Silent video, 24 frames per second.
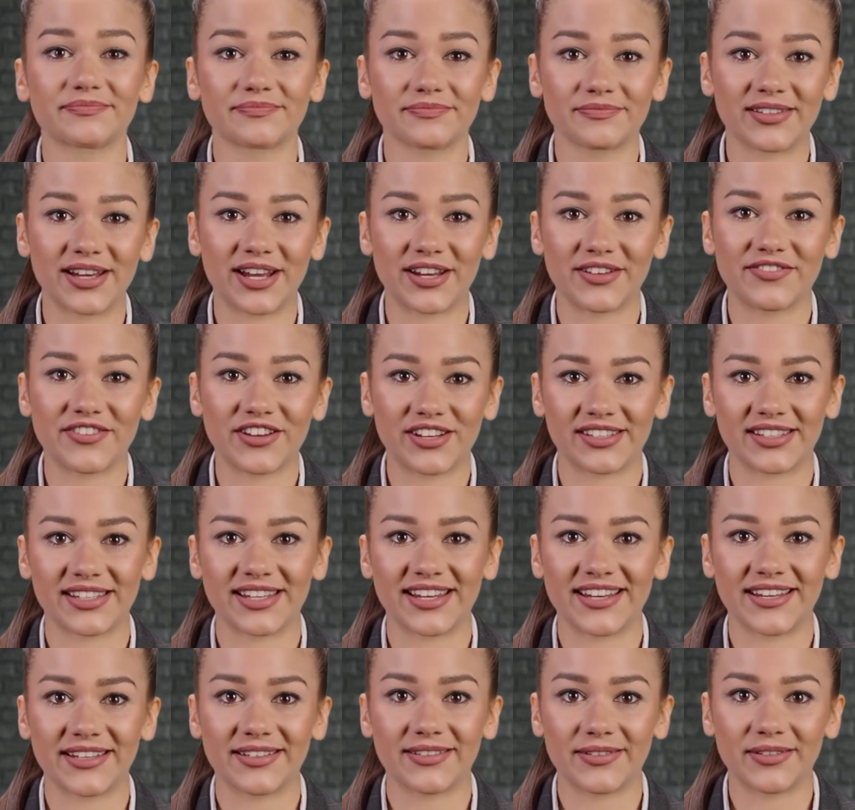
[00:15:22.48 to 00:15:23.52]

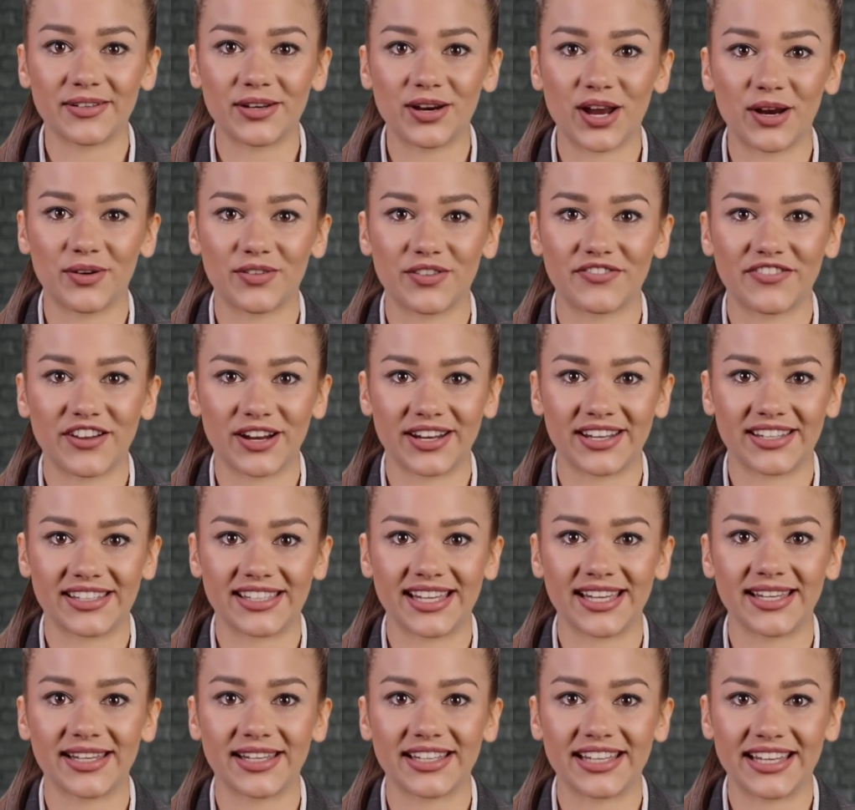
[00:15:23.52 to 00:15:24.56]
Conversely, lower
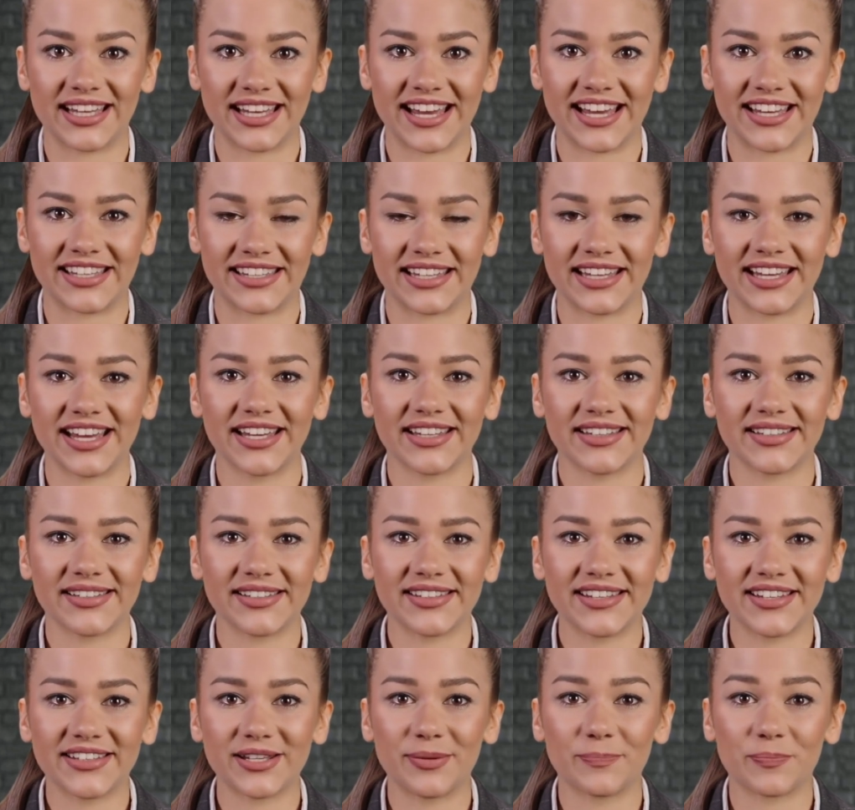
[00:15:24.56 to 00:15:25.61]
volatility indicates
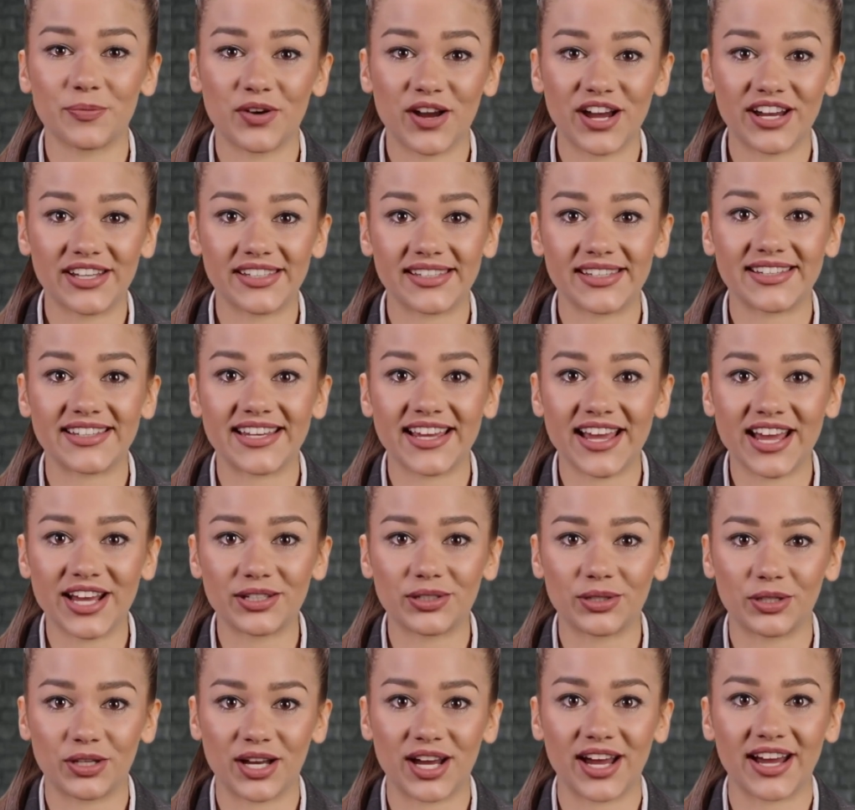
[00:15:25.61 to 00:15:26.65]
that the price of the
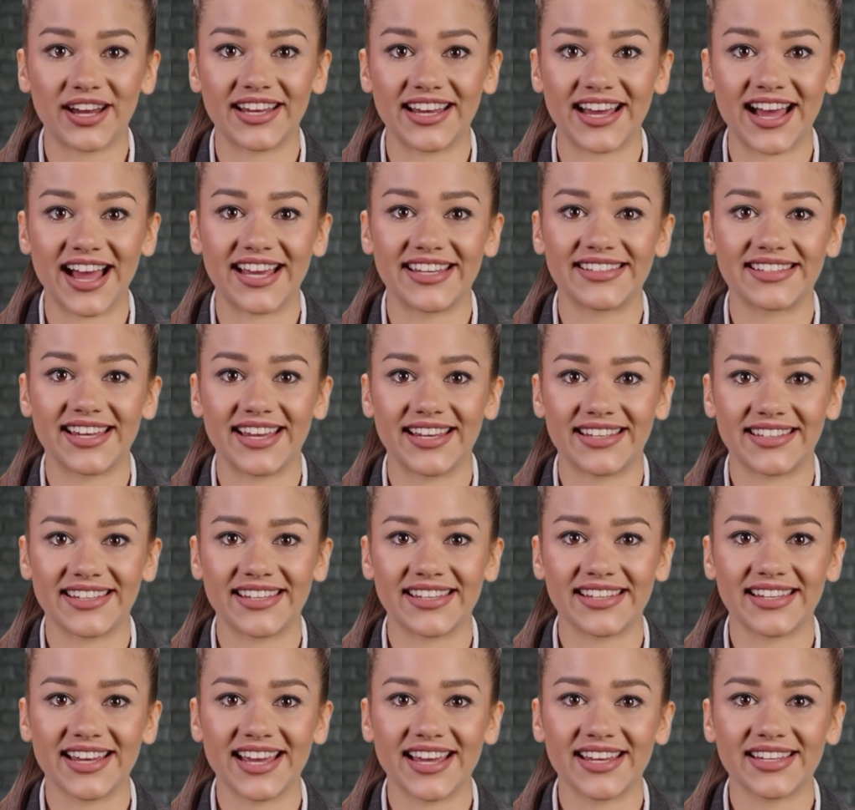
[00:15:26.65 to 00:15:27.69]
underlying asset
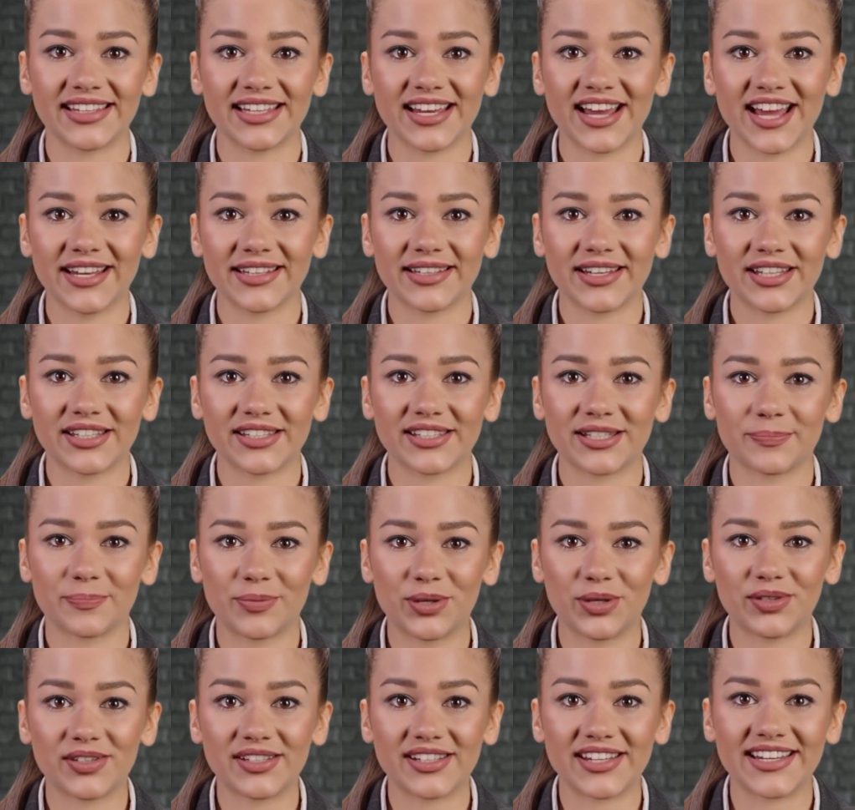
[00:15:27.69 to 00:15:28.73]
is less likely to
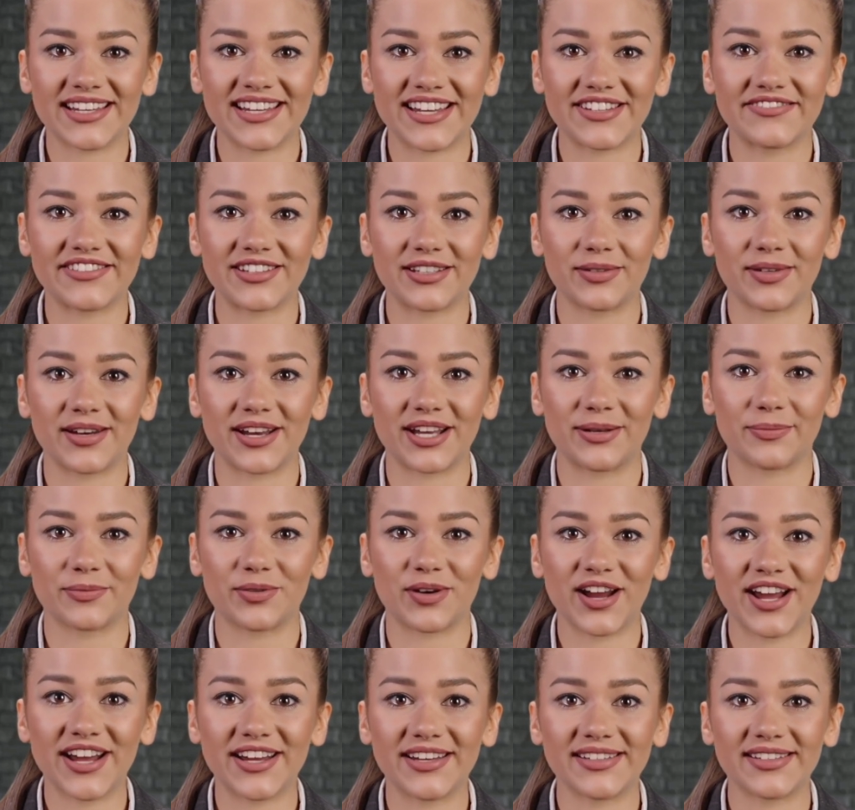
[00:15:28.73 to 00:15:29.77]
move significantly in
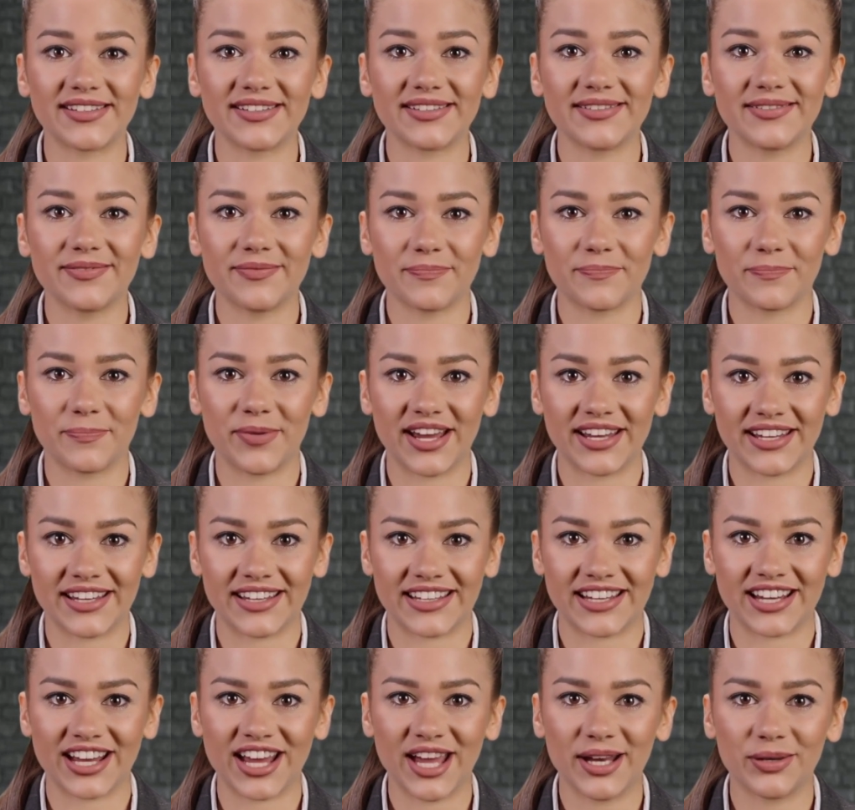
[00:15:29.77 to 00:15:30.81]
price, making
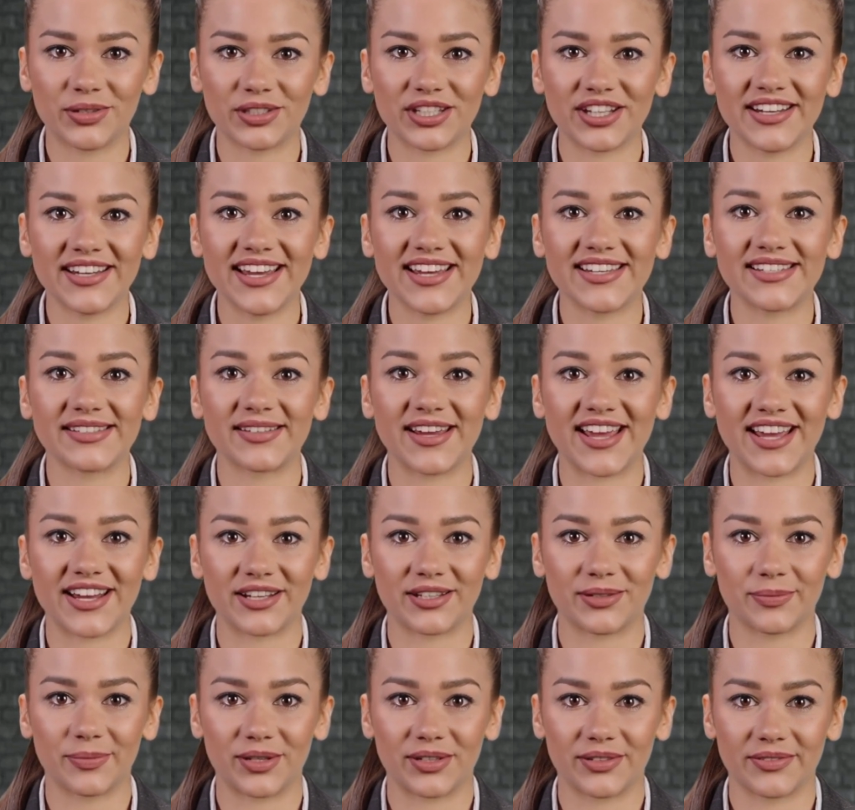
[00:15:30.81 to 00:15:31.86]
the option less
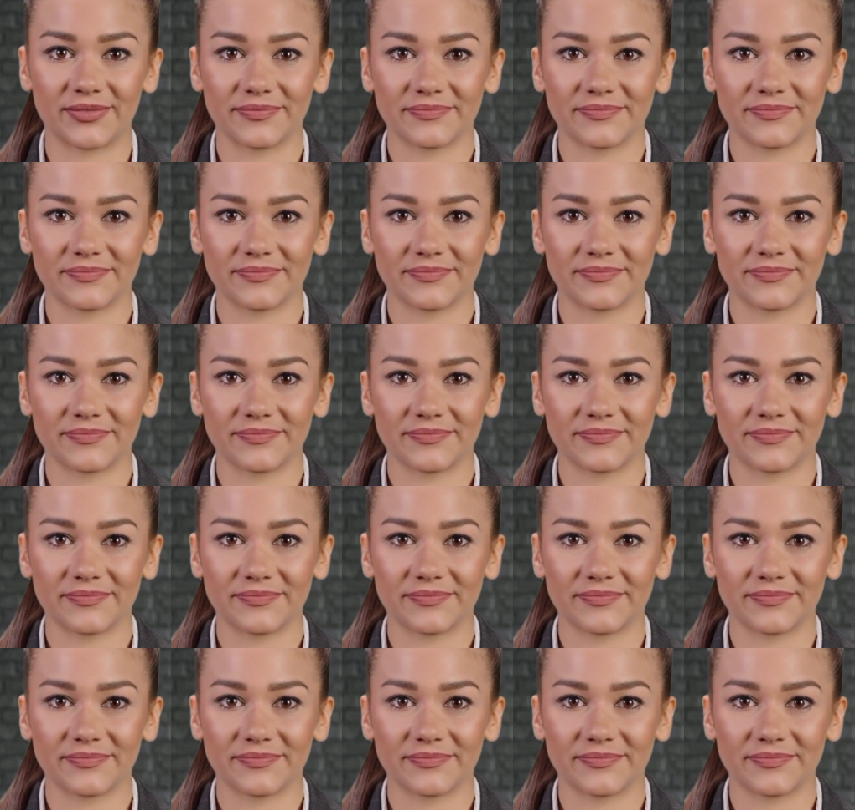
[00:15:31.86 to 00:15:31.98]
valuable.